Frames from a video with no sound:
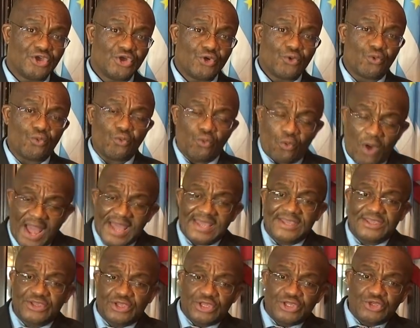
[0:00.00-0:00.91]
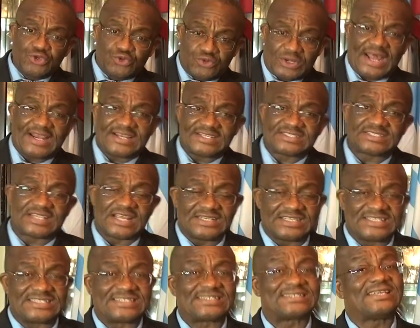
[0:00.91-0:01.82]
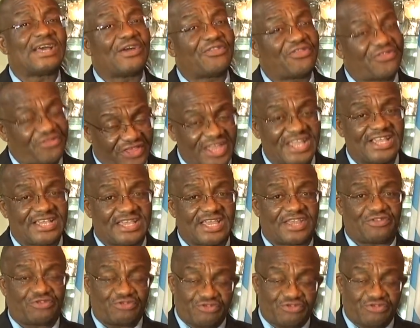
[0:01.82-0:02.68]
Why United States is still thinking